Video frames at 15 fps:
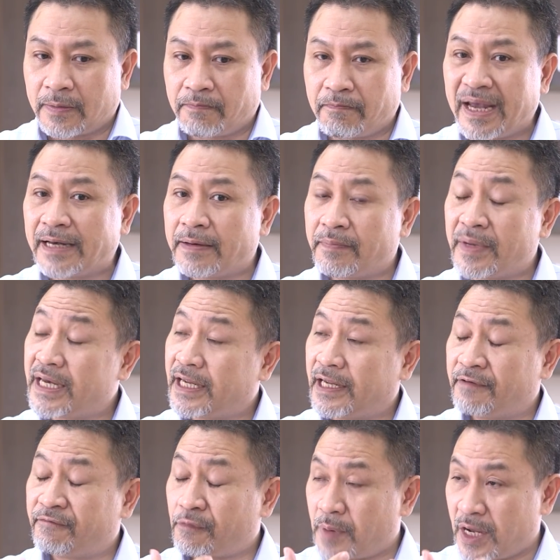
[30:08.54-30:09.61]
many
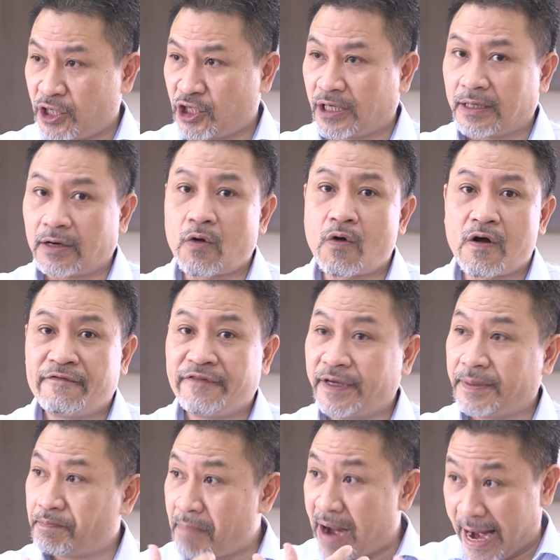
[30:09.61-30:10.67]
information or
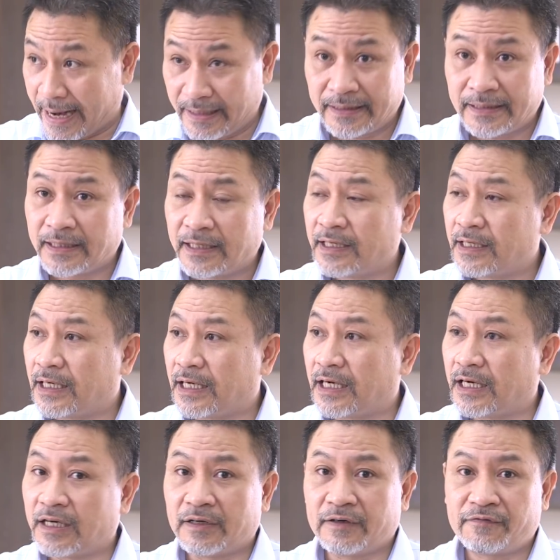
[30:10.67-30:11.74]
feedback
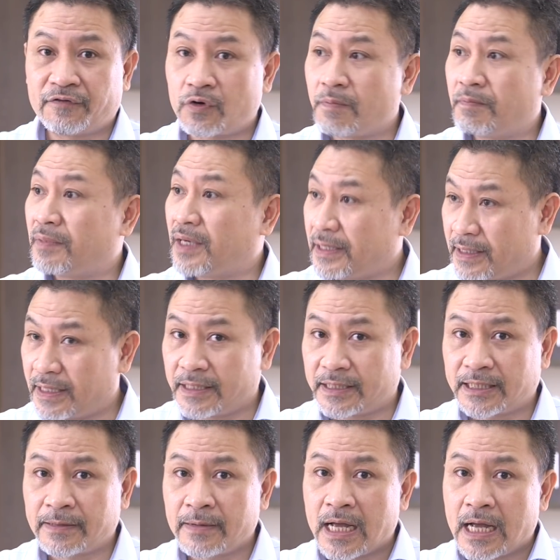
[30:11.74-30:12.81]
from
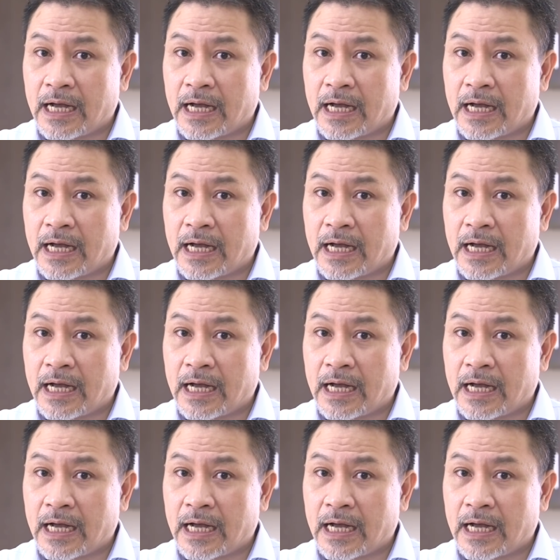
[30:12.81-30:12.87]
learners.